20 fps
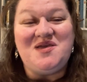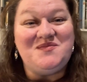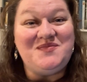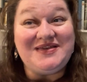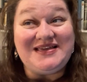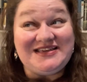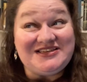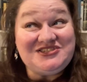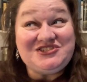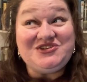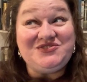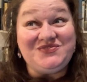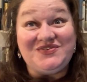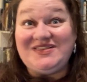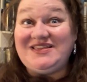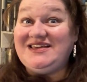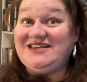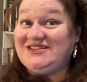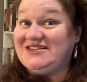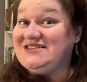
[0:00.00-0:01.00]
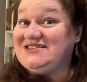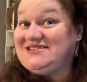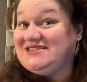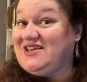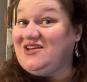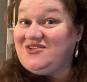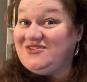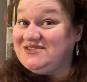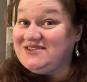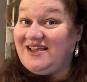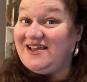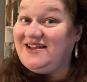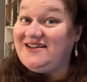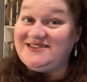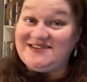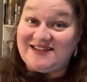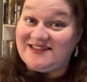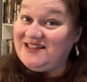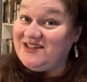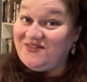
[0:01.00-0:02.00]
because she really just goes
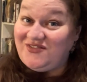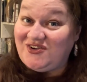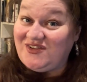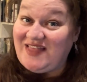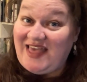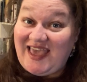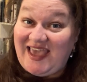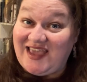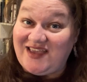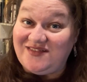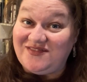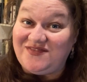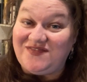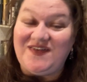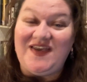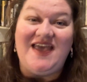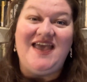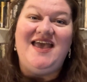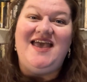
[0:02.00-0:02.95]
on to live her life.